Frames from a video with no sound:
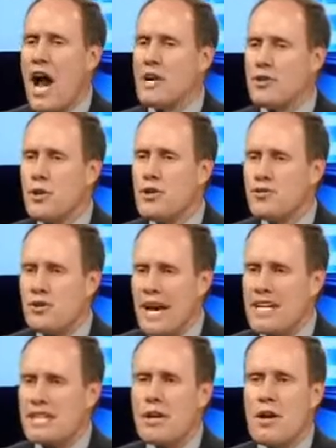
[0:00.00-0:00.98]
I do
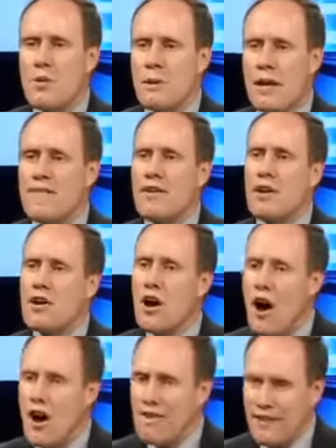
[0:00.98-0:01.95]
trust when I feel
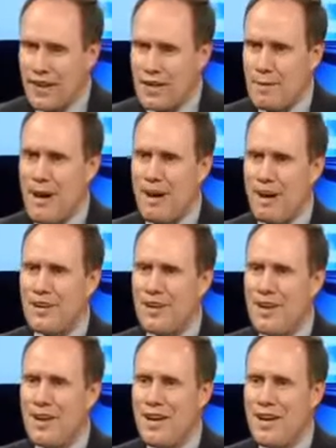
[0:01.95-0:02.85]
confident about it.